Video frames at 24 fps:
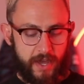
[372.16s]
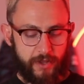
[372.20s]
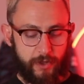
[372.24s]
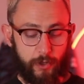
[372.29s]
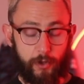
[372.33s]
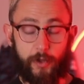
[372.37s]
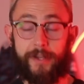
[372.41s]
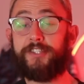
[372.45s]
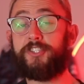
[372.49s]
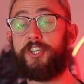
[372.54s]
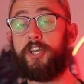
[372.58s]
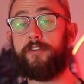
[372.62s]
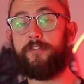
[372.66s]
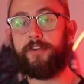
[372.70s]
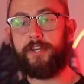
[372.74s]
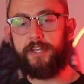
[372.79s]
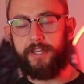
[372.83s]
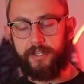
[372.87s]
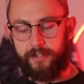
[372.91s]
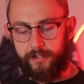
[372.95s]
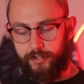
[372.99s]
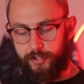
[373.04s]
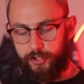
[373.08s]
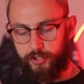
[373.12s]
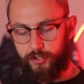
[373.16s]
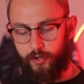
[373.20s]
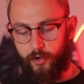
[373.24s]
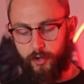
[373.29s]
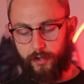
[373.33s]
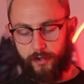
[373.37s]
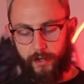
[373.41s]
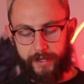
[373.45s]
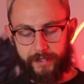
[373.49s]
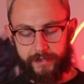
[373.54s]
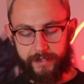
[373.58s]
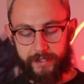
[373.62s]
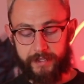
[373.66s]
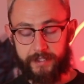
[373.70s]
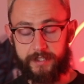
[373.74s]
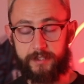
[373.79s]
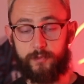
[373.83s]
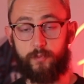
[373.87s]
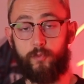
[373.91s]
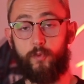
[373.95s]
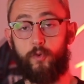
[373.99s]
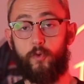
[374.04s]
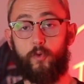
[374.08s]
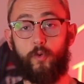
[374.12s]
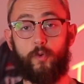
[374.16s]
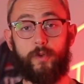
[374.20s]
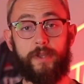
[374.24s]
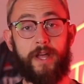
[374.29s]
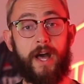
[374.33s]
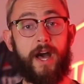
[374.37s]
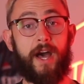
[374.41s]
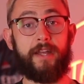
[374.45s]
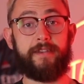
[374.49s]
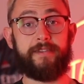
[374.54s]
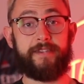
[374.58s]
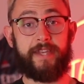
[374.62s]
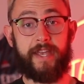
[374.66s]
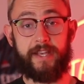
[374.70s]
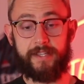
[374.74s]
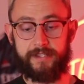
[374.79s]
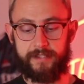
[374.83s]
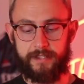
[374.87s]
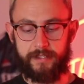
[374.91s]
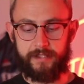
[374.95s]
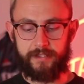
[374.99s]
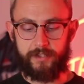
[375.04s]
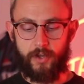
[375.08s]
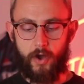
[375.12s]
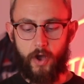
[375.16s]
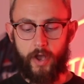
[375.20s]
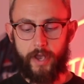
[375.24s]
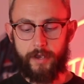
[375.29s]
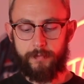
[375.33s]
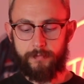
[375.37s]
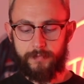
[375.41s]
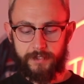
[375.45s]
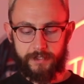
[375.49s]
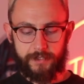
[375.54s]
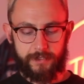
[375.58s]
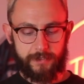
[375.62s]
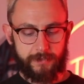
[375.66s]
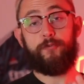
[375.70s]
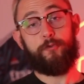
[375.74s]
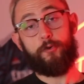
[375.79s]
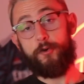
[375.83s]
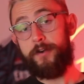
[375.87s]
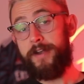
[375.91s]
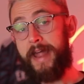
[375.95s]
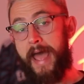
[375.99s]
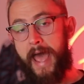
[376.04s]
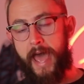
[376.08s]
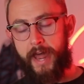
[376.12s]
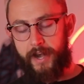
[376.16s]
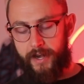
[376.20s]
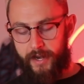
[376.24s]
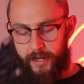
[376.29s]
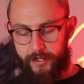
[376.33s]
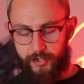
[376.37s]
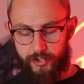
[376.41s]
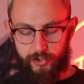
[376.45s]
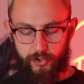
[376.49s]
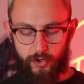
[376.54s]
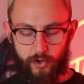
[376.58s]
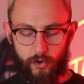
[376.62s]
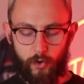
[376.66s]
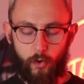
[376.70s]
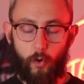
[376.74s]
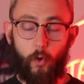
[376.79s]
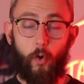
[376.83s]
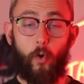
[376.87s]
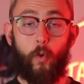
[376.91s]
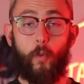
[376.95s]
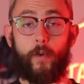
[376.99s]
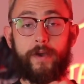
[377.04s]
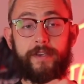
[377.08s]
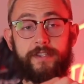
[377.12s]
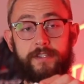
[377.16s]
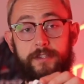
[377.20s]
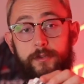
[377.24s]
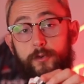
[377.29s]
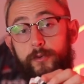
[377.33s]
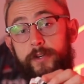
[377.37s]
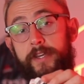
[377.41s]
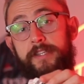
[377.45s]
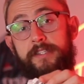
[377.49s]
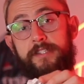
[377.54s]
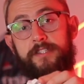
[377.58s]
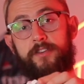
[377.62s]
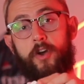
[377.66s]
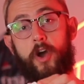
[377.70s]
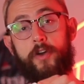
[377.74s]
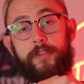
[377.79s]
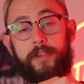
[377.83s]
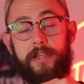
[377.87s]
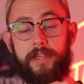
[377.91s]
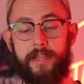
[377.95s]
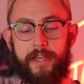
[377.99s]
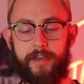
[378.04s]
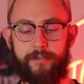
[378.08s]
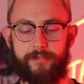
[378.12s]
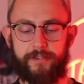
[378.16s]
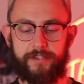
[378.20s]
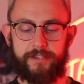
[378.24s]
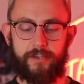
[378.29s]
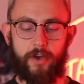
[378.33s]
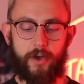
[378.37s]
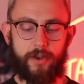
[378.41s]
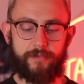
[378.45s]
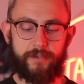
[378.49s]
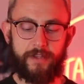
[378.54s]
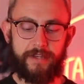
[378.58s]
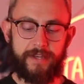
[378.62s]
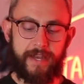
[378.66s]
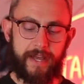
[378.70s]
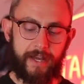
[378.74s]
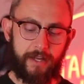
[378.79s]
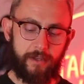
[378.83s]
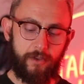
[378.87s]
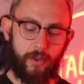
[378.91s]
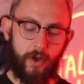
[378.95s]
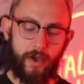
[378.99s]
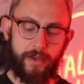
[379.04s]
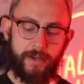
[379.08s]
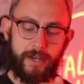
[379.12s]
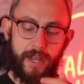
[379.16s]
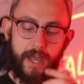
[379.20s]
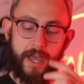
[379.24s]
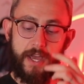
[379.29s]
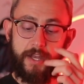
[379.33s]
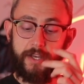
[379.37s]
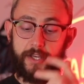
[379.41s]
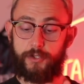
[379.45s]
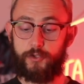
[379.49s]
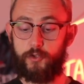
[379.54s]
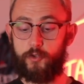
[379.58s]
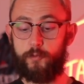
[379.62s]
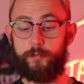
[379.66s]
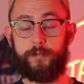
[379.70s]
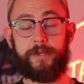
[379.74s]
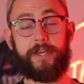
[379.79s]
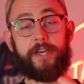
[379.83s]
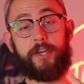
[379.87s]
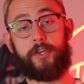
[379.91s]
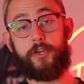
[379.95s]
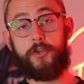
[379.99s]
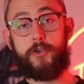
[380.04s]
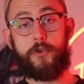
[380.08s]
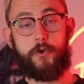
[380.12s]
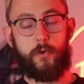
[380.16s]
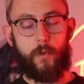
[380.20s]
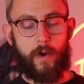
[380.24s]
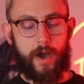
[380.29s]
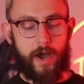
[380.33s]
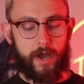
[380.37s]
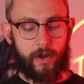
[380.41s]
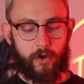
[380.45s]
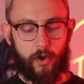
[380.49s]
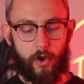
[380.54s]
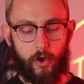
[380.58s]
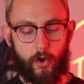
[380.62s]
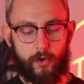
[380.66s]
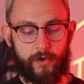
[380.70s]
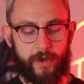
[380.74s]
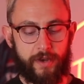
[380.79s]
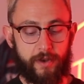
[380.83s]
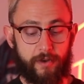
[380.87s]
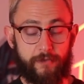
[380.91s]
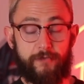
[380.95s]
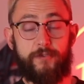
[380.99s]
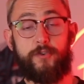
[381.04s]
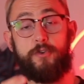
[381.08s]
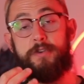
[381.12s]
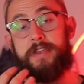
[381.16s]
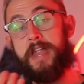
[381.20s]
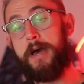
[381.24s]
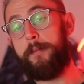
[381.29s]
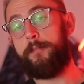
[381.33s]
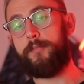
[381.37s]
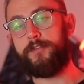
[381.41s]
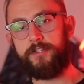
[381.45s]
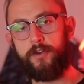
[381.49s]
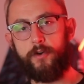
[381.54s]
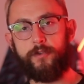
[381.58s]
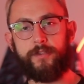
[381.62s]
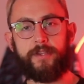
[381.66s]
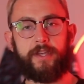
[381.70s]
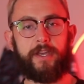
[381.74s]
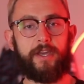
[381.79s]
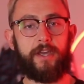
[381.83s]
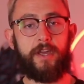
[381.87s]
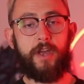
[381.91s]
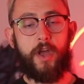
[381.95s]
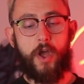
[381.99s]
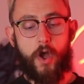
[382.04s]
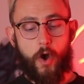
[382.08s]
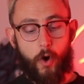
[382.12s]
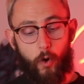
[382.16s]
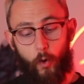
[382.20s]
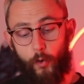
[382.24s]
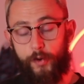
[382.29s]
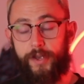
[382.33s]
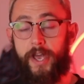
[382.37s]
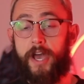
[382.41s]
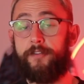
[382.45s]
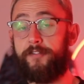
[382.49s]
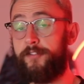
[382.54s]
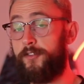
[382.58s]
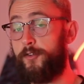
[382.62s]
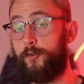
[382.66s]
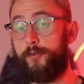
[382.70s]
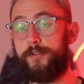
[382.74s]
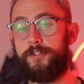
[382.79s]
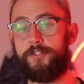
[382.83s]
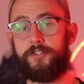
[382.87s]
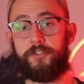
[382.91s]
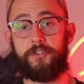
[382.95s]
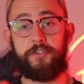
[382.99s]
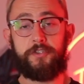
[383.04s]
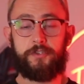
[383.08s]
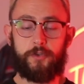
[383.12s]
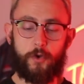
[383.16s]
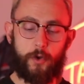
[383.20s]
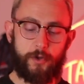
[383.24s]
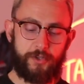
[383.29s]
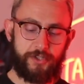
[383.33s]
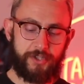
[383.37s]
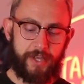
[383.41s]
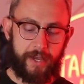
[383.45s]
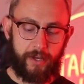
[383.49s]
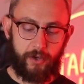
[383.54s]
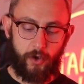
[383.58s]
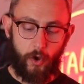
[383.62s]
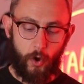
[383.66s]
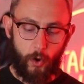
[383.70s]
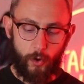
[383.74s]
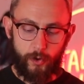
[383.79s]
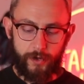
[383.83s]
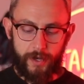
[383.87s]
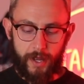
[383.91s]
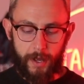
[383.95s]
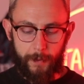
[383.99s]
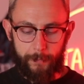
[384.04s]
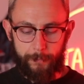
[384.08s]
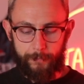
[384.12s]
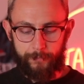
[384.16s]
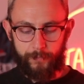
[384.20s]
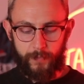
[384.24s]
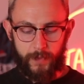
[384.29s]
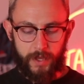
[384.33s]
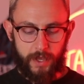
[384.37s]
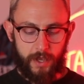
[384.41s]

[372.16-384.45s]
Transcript: the longevity in the shirt like this will test its times. For an Adidas shirt, always look inside the left side of the neckline. There should be a QR code and a few numbers on there. All you have to do is just search that code up.